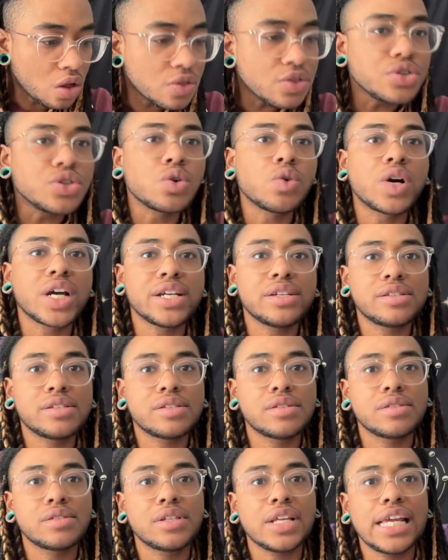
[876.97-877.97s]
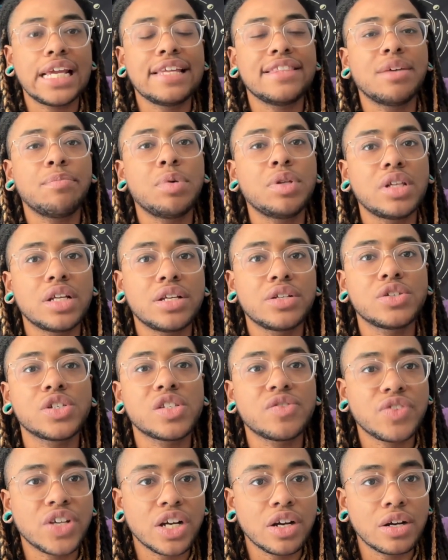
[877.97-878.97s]
all the noise in the political
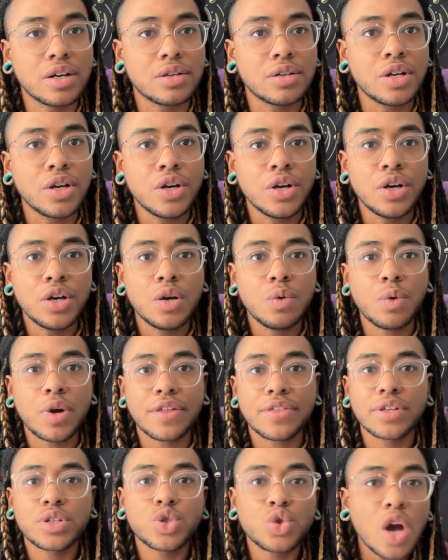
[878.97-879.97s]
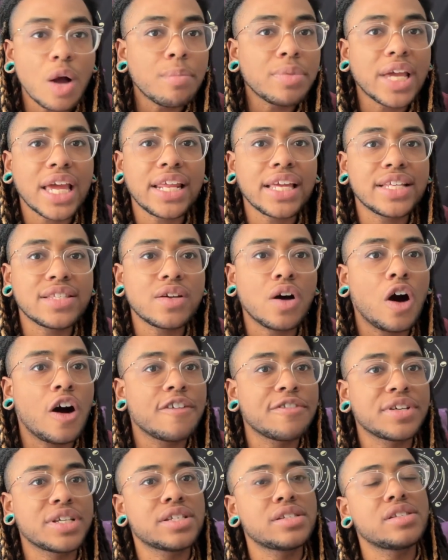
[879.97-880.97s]
sphere, with Trump getting into
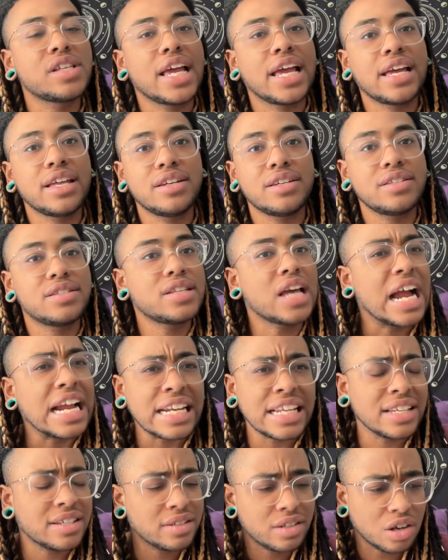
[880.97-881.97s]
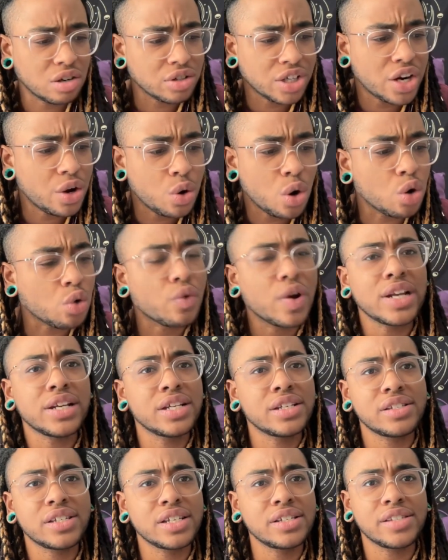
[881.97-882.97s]
office and signing,
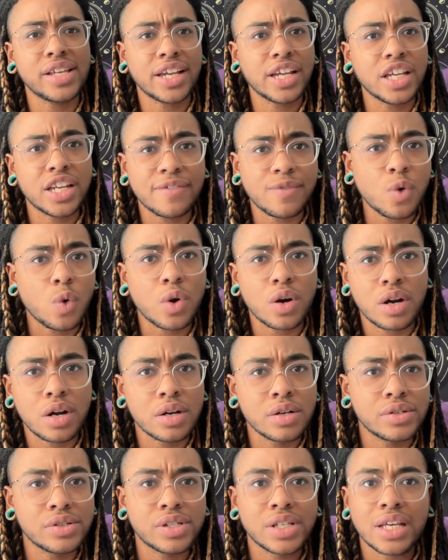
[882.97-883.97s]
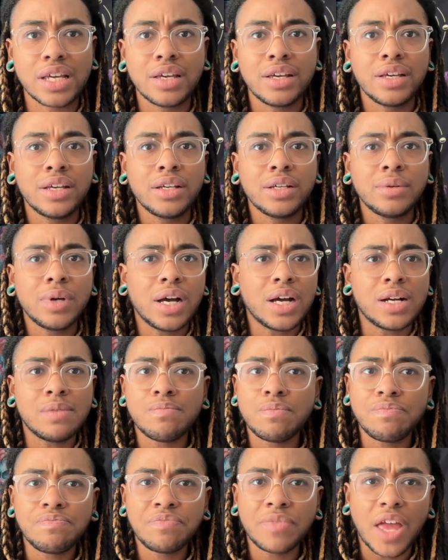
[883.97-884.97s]
horrendous executive orders,
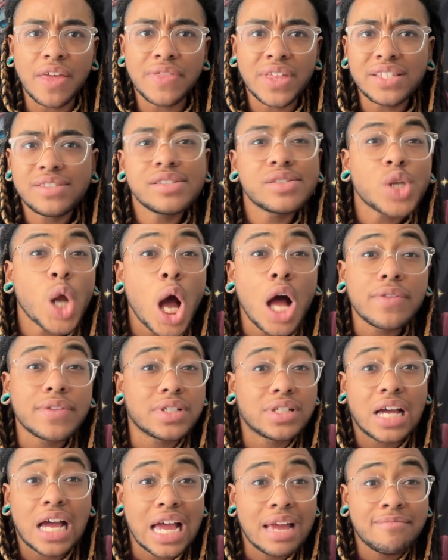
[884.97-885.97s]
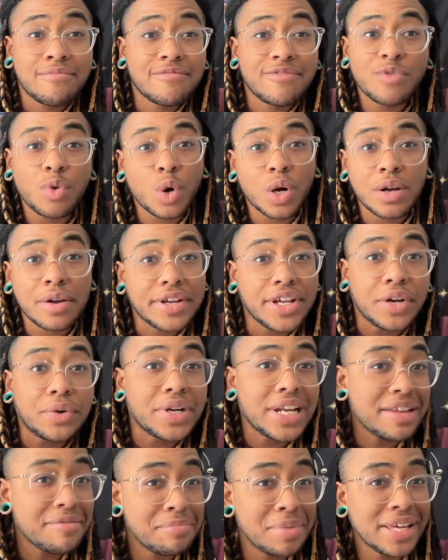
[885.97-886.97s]
this is not the time for
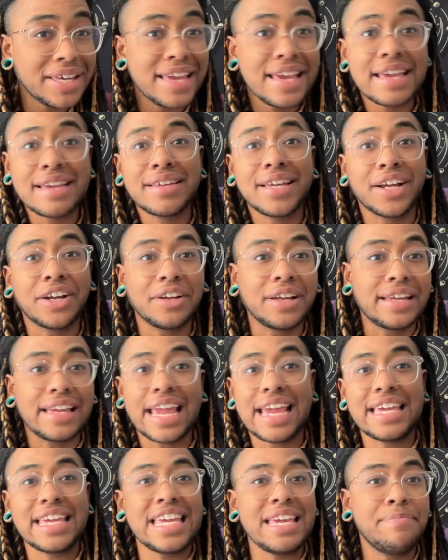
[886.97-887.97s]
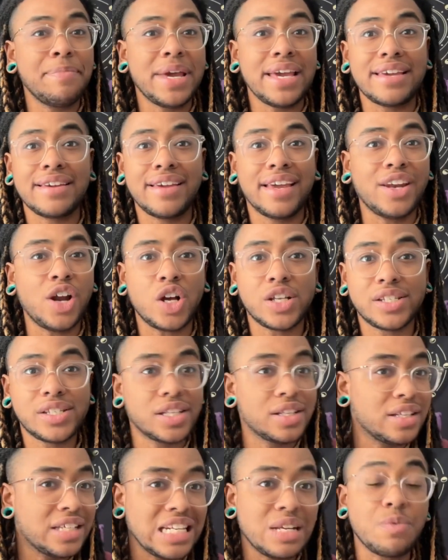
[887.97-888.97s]
nitpicking or gatekeeping and
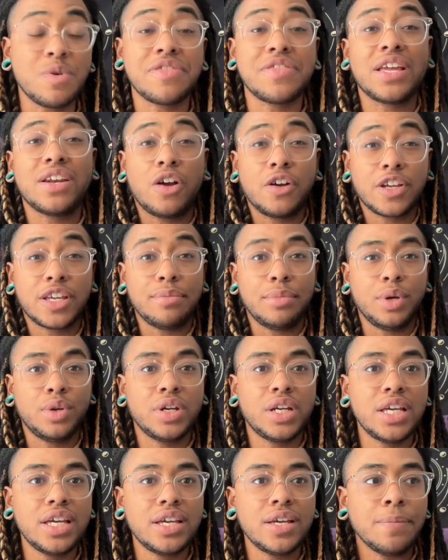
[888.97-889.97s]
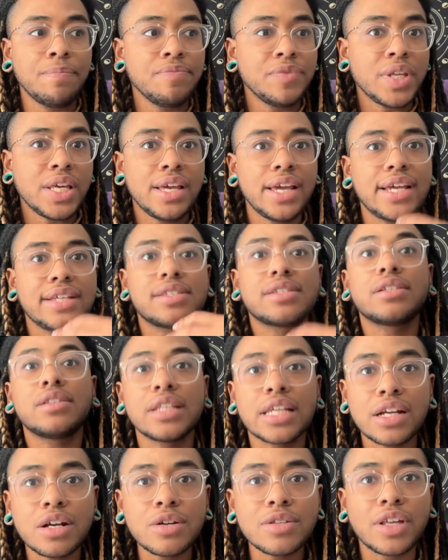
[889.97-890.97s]
hostility within our community. it's
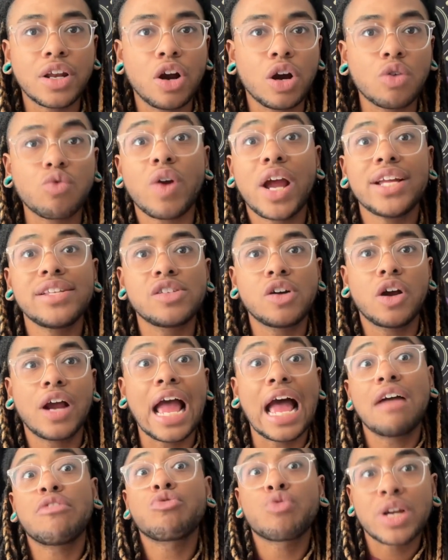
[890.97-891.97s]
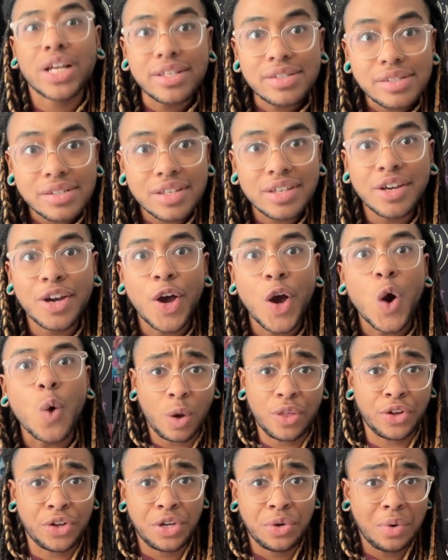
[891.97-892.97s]
clear that our rights are at risk.
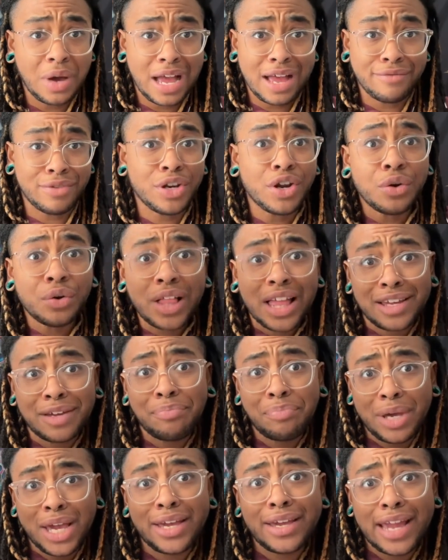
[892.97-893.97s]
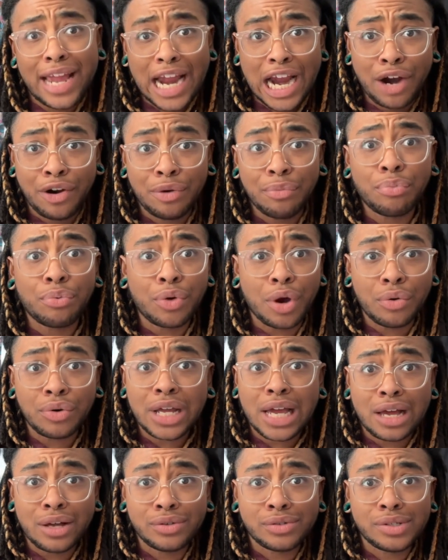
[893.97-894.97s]
Whether you have, like pink hair and
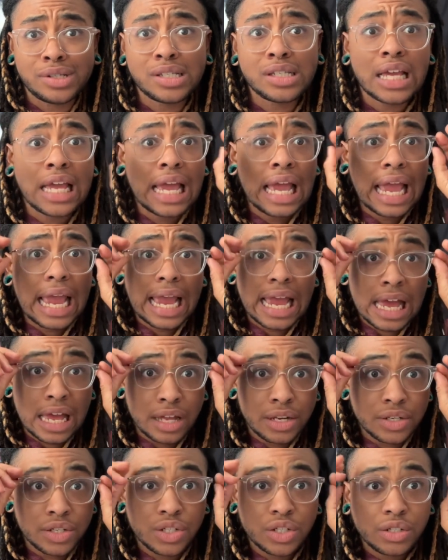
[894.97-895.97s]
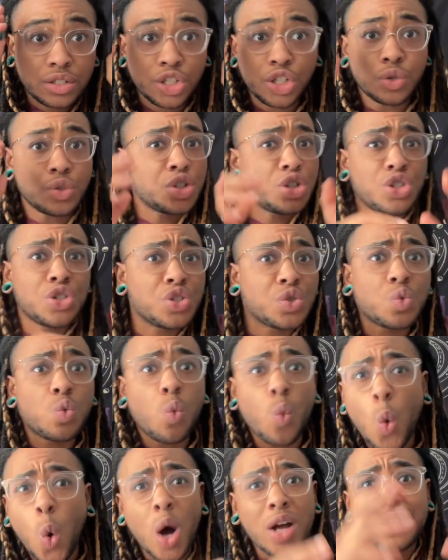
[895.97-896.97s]
pronouns, and you just
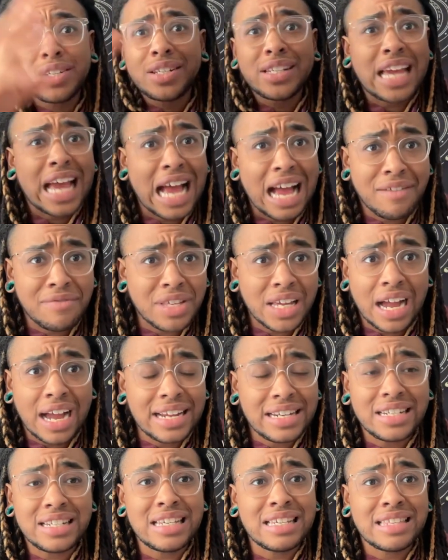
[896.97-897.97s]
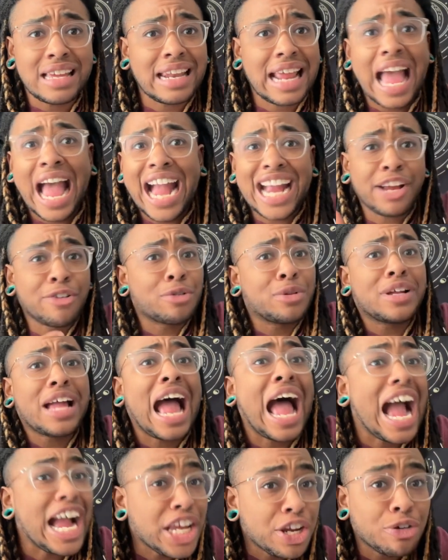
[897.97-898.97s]
want to have the ID that
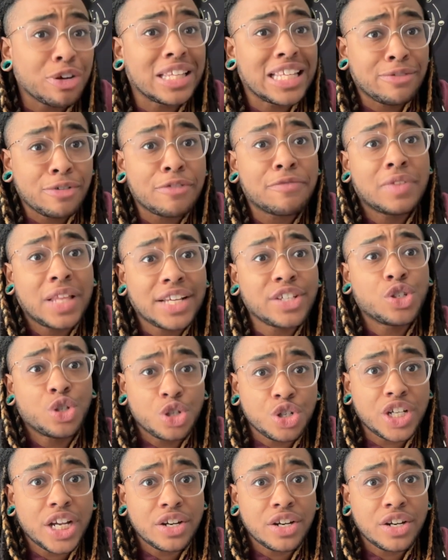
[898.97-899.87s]
accurately reflects your